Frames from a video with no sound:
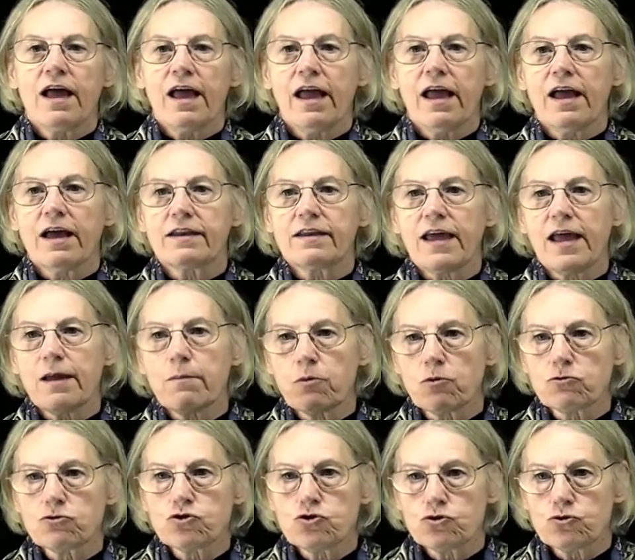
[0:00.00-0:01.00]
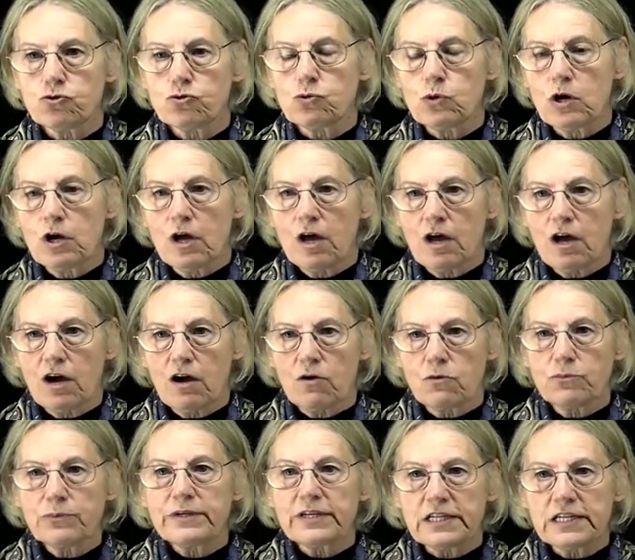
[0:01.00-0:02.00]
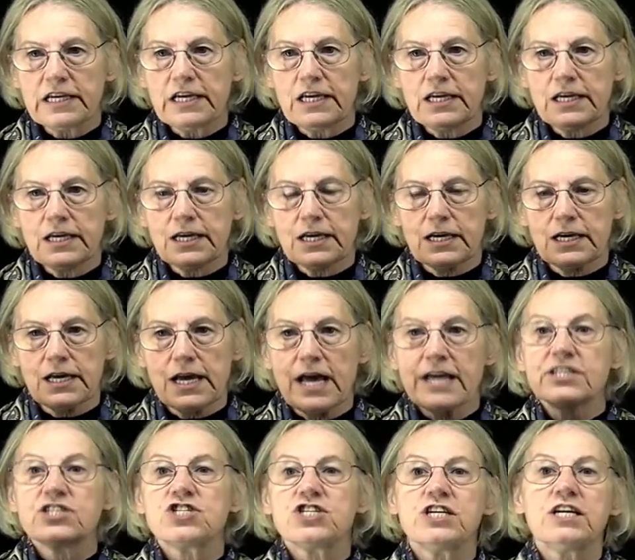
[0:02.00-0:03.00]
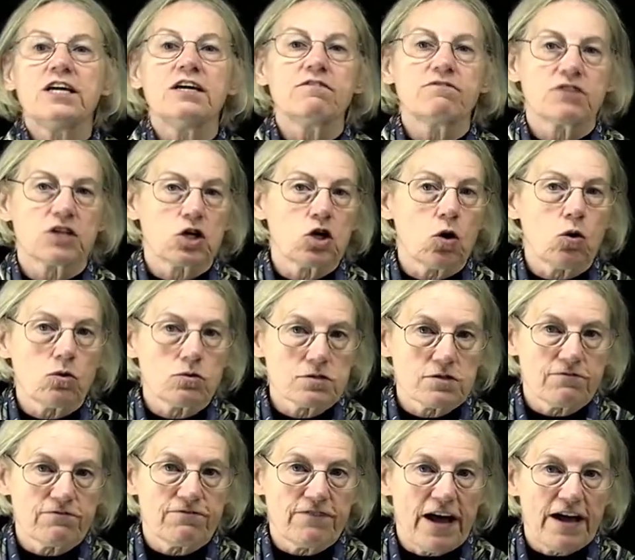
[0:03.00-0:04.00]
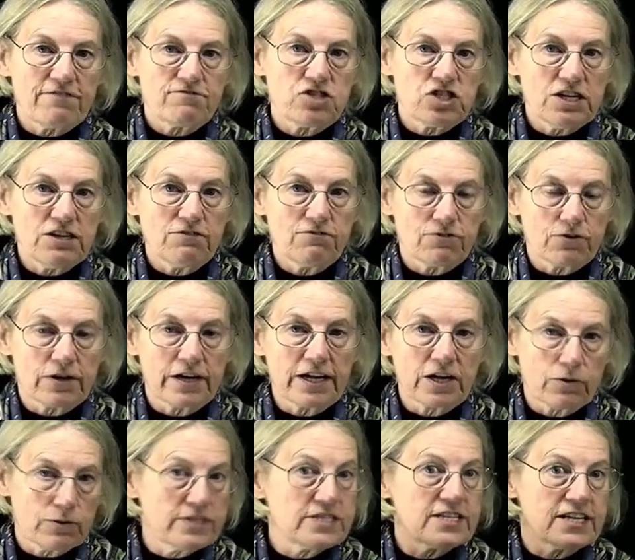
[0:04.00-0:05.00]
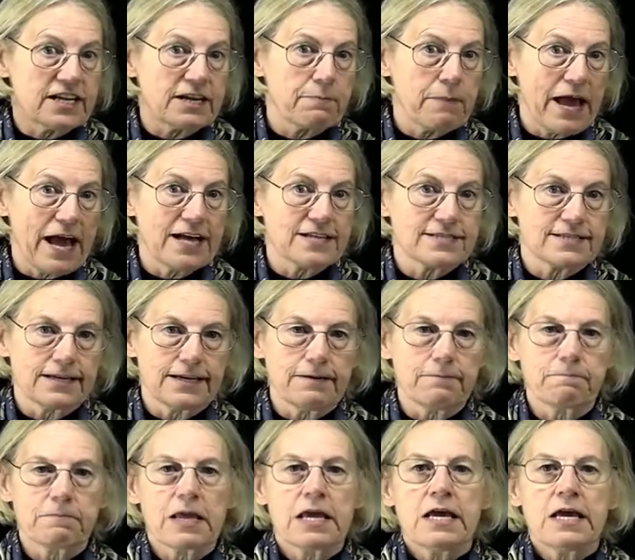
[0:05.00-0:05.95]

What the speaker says: and able to really achieve the goals of 5G for increasing capacity.